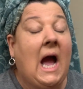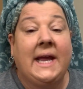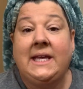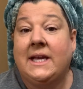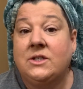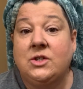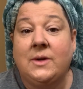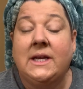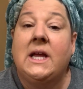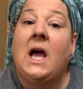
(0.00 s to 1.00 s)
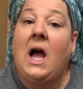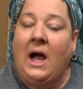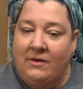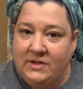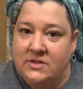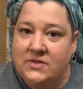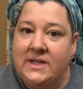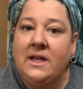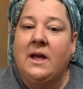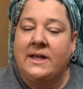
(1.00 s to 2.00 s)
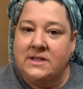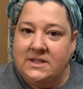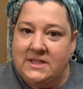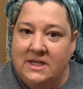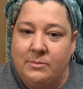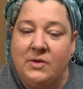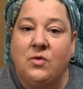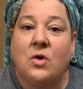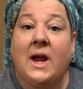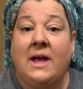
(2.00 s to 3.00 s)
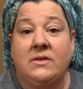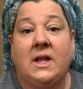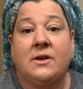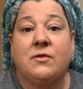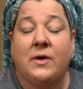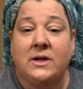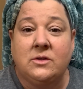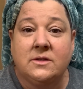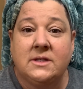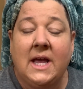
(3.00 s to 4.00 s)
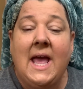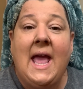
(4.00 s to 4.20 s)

I can't do it. Obviously, as I stated before, I have a lot of freckles.